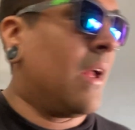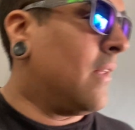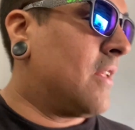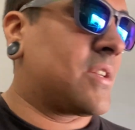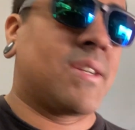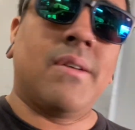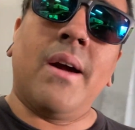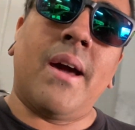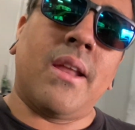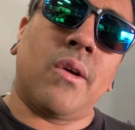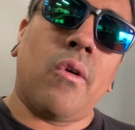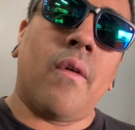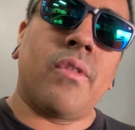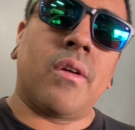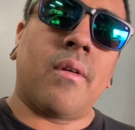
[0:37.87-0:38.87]
let's go ahead and go
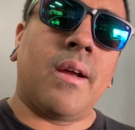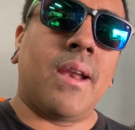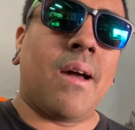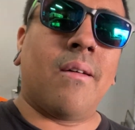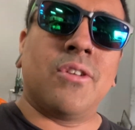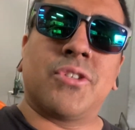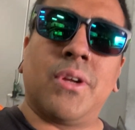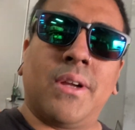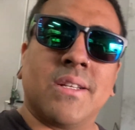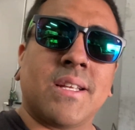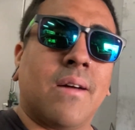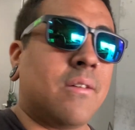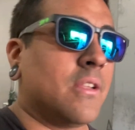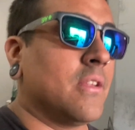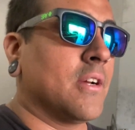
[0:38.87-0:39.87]
over there right now and show you guys
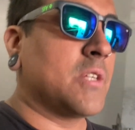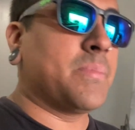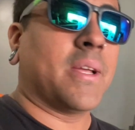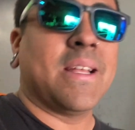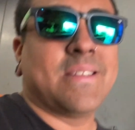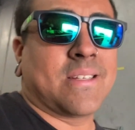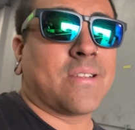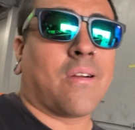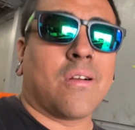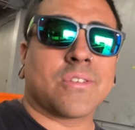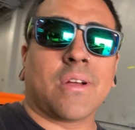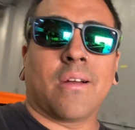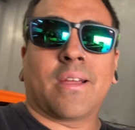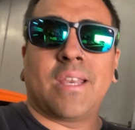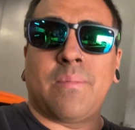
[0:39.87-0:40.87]
how it looks, because this car is
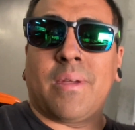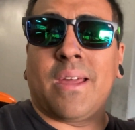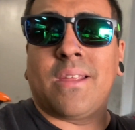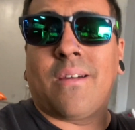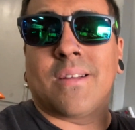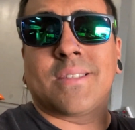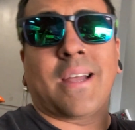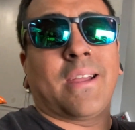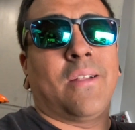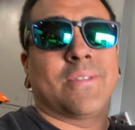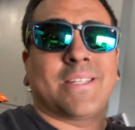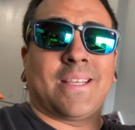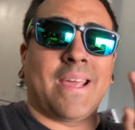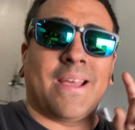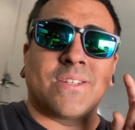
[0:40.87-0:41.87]
going to be getting on dyno
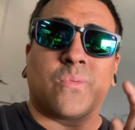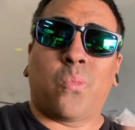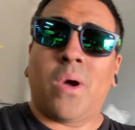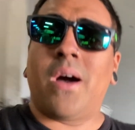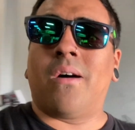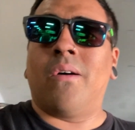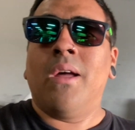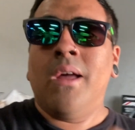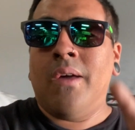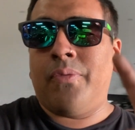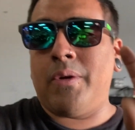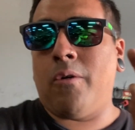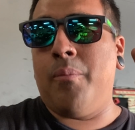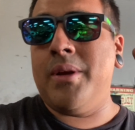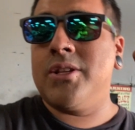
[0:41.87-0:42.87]
today as well.
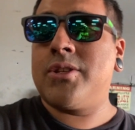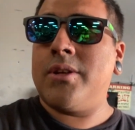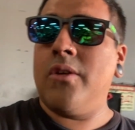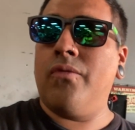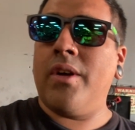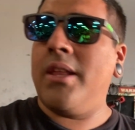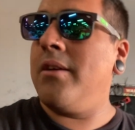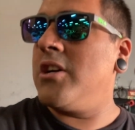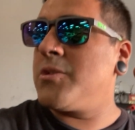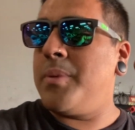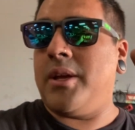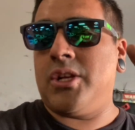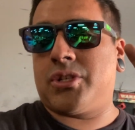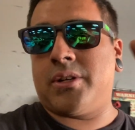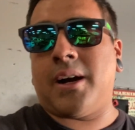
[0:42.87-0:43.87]
There will be 2 videos
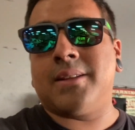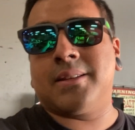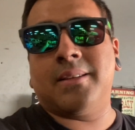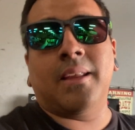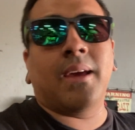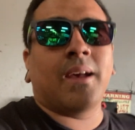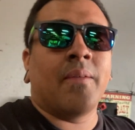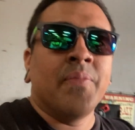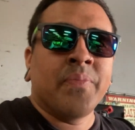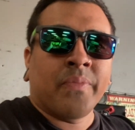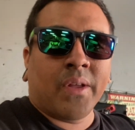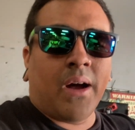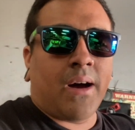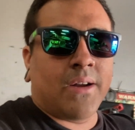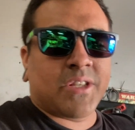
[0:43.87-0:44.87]
being shot today.
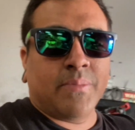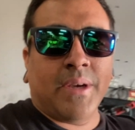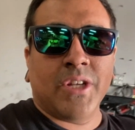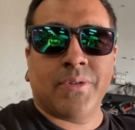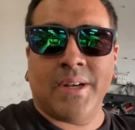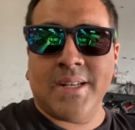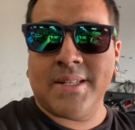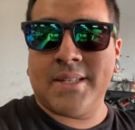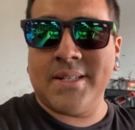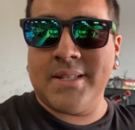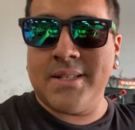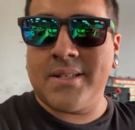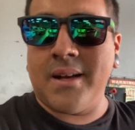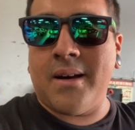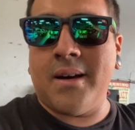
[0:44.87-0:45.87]

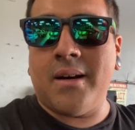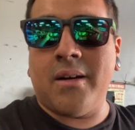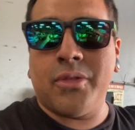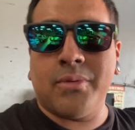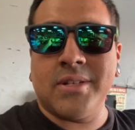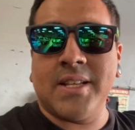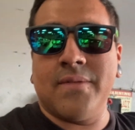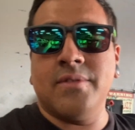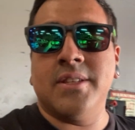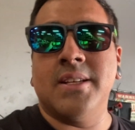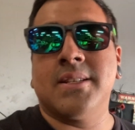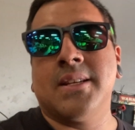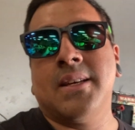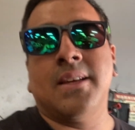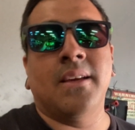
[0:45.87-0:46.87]
Demetrius's
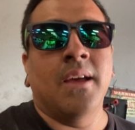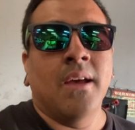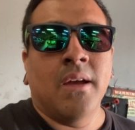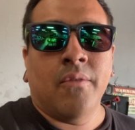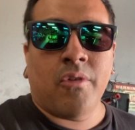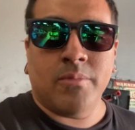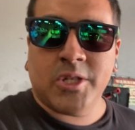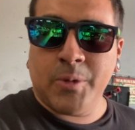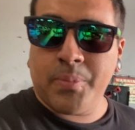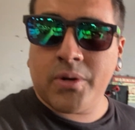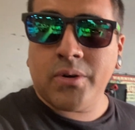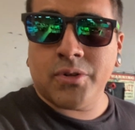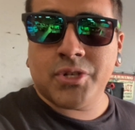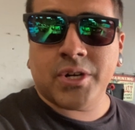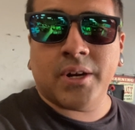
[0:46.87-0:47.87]
370Z from
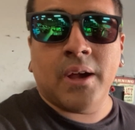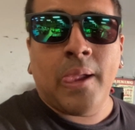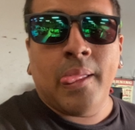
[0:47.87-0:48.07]
Superculture,